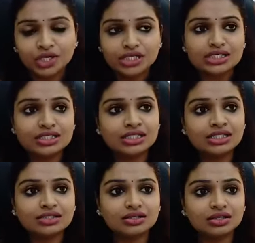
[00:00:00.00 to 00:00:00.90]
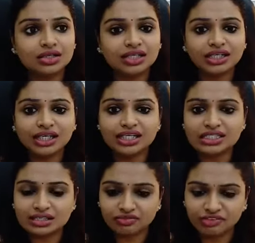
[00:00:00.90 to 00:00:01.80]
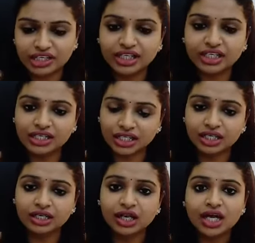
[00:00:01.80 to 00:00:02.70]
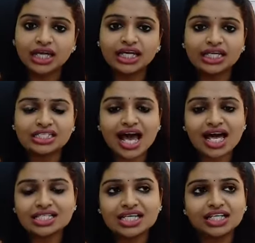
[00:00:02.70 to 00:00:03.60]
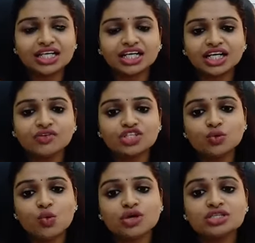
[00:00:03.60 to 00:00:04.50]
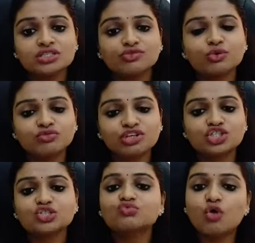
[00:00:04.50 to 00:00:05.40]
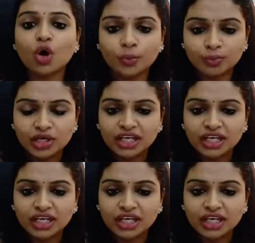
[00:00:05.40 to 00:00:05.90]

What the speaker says: Since he is feeling ill, he desires that he craves, he wants food which is warm.